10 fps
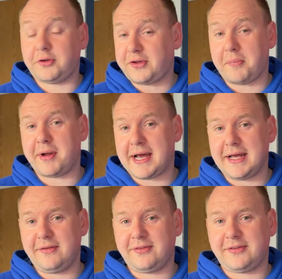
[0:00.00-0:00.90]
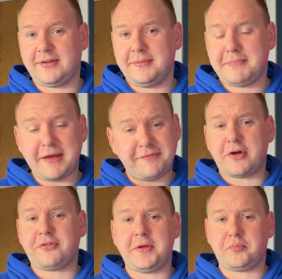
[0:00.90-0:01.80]
summarise, my
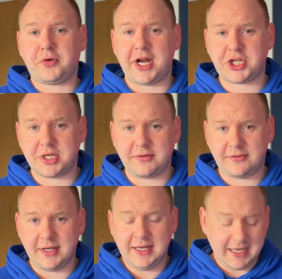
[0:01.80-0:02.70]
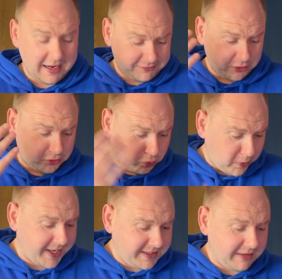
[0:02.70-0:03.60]
first impressions after
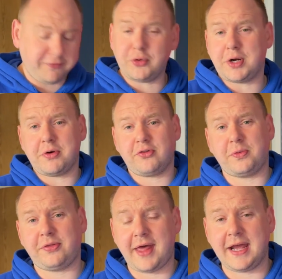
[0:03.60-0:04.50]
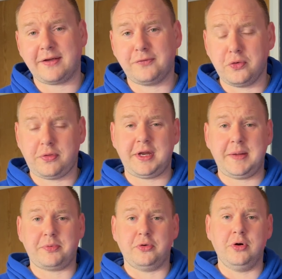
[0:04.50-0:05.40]
24 hours with the X Fold 3
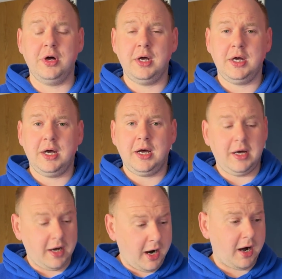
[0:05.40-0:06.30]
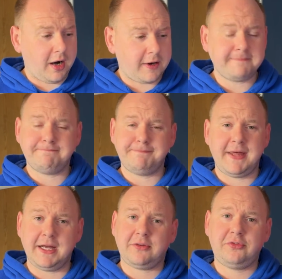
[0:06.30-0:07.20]
Pro are
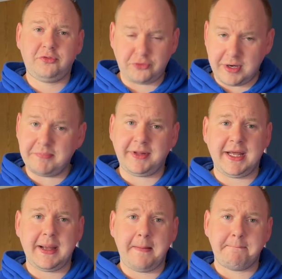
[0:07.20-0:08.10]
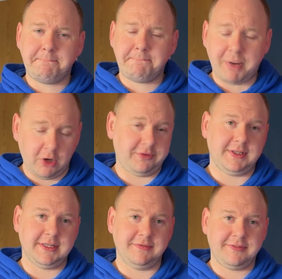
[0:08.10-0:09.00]
extremely
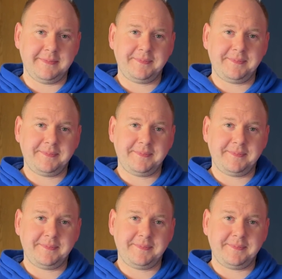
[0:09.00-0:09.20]
positive.